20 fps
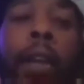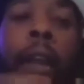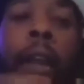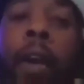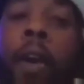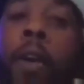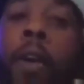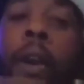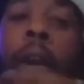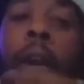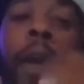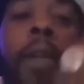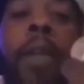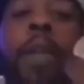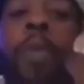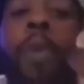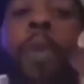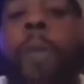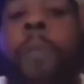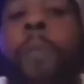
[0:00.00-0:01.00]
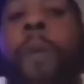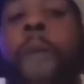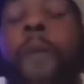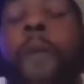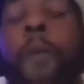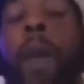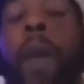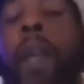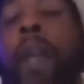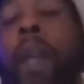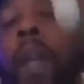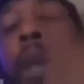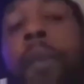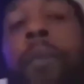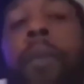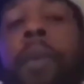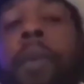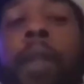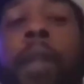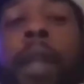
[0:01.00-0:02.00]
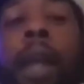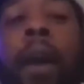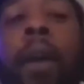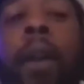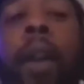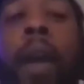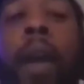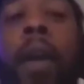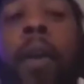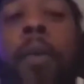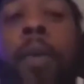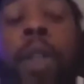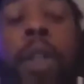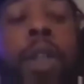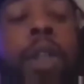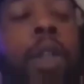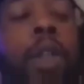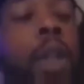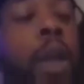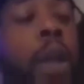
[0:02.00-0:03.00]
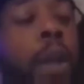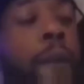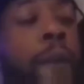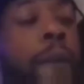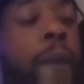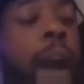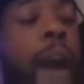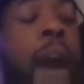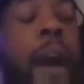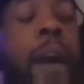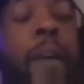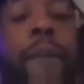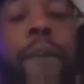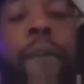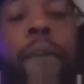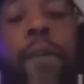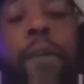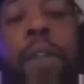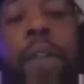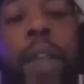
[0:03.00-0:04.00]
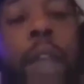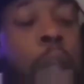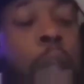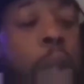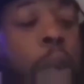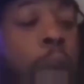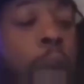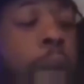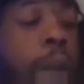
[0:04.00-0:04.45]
oh, like this is one of the perfect way to get him because now like we just took five years off